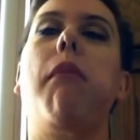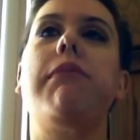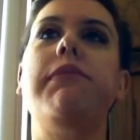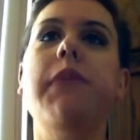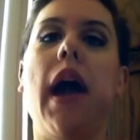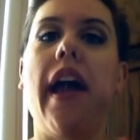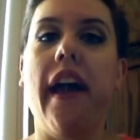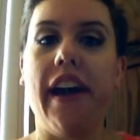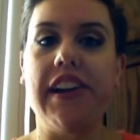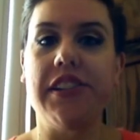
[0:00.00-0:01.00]
My
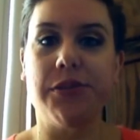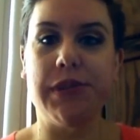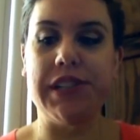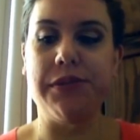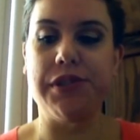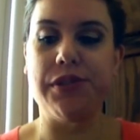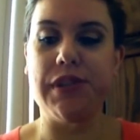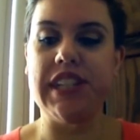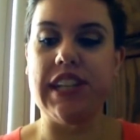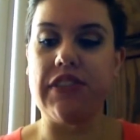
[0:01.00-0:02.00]
highest weight was
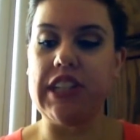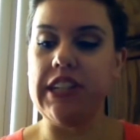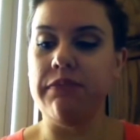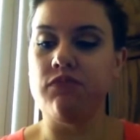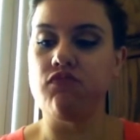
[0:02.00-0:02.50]
370